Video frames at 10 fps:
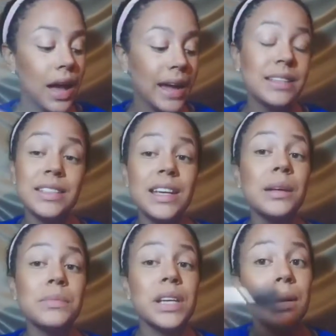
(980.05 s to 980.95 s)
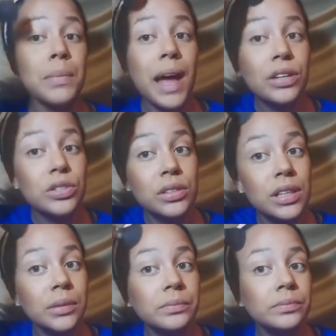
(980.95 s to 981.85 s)
I DM'd him,
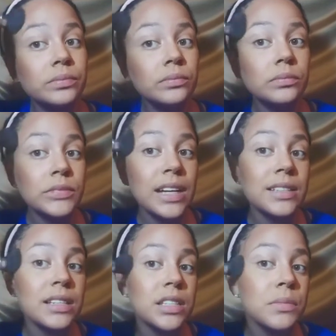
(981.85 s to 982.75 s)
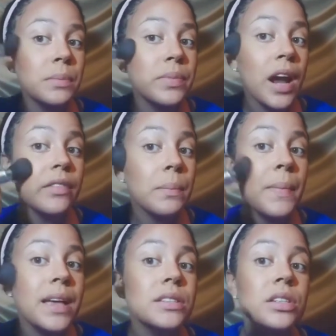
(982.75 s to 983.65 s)
actually. I sent him a private
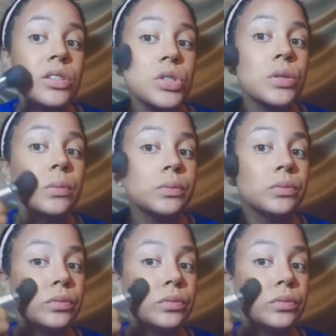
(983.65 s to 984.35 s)
message.